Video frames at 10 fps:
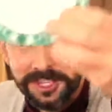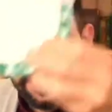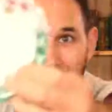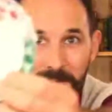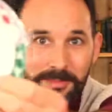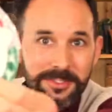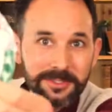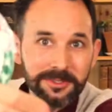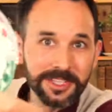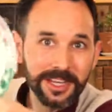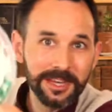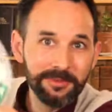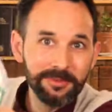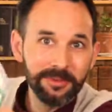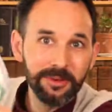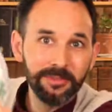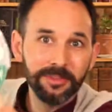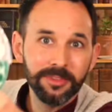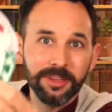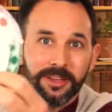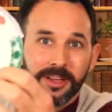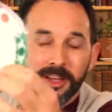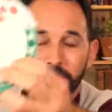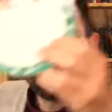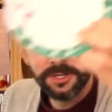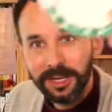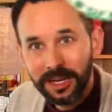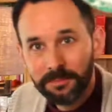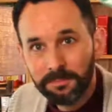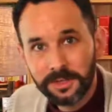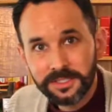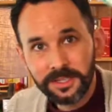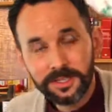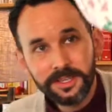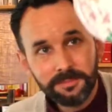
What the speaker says: cup and saucer came from I was working in Boston, in